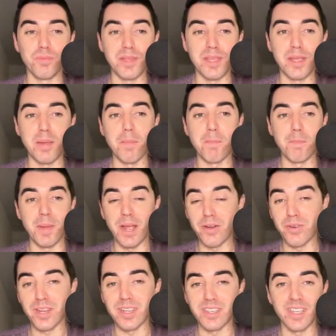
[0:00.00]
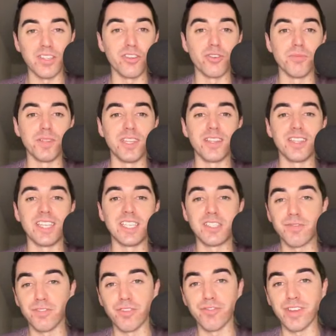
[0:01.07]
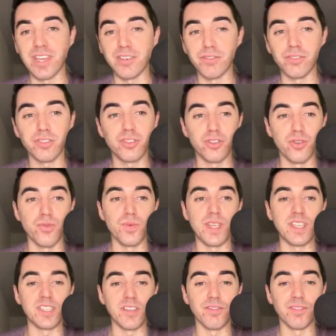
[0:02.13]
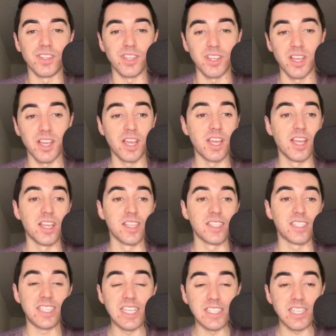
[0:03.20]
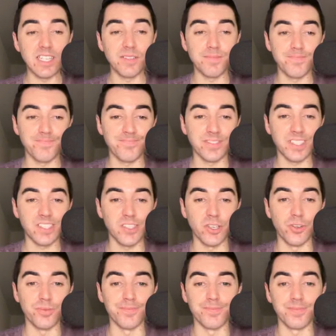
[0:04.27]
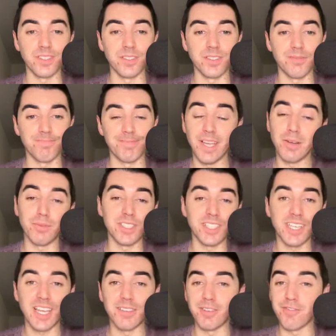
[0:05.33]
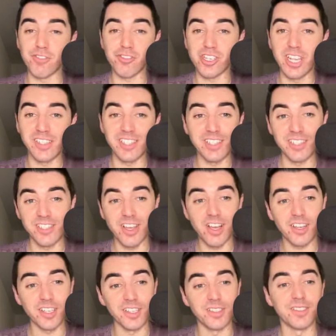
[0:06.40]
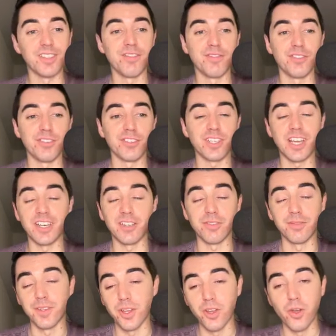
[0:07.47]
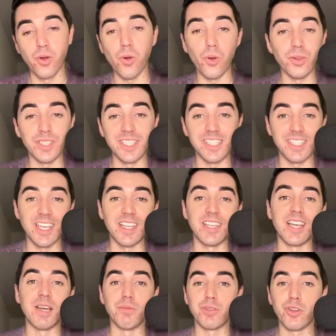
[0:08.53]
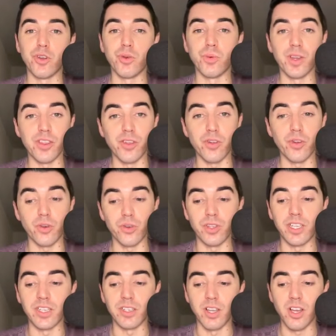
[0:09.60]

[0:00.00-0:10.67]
be buried in your mini leagues for the final 2 weeks of the season. So, yeah, once again, if you're chasing Saka, if you're kind of holding steady, I would go with Erling